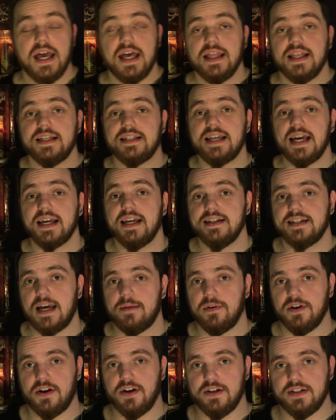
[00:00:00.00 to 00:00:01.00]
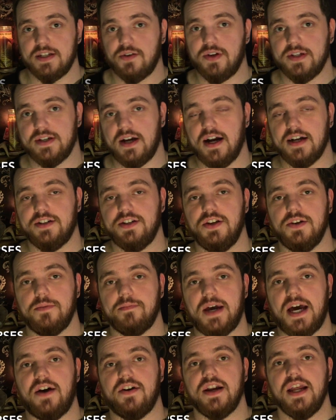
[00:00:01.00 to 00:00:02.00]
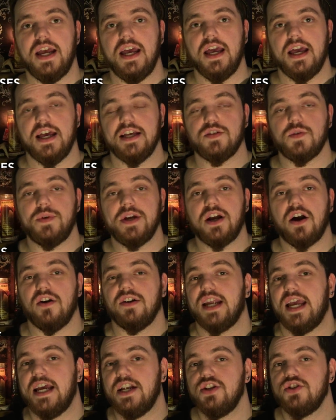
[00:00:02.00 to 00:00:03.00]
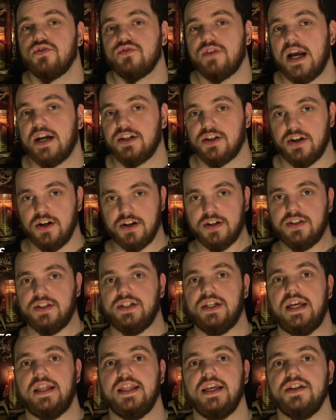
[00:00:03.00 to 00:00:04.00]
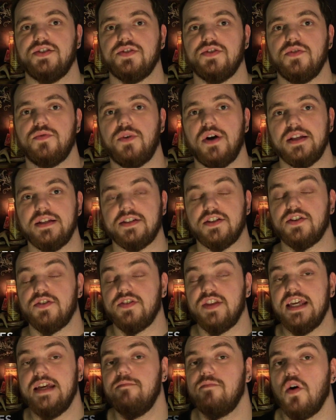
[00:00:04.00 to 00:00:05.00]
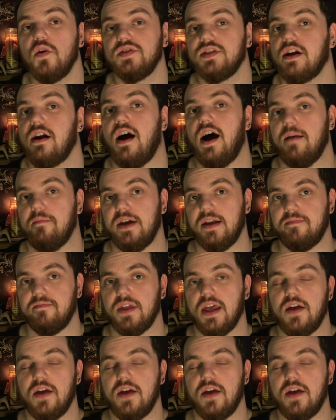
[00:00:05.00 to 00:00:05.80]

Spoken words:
The second type of curse I want to talk to you about is what we call an indirect curse. And these are the ones that are the most common.